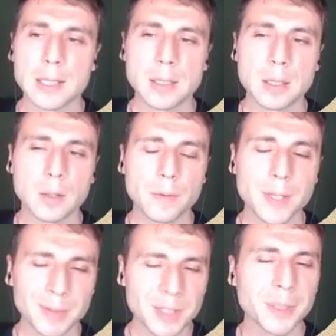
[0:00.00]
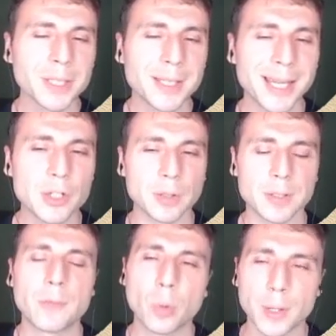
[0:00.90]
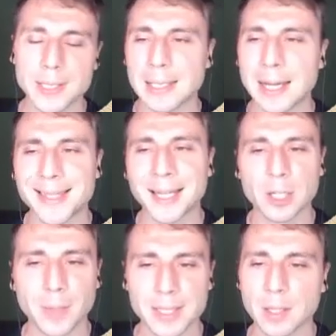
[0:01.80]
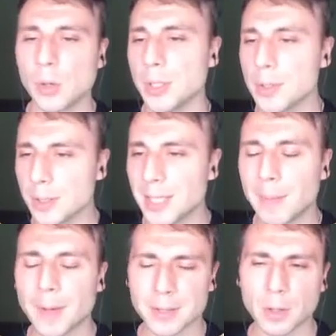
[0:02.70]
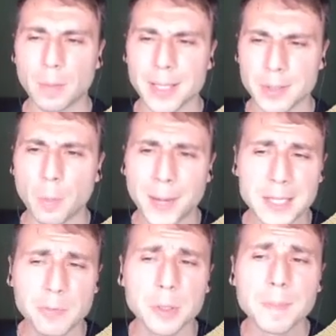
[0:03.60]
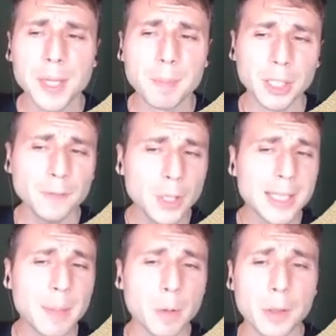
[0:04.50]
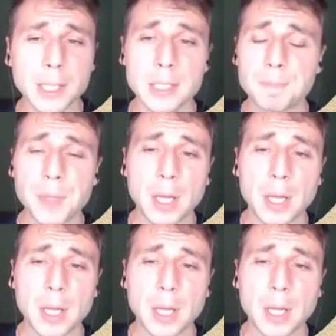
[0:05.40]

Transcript: So this one's pretty dangerous. Of course, attacker must know username, must know password, but if you enable this,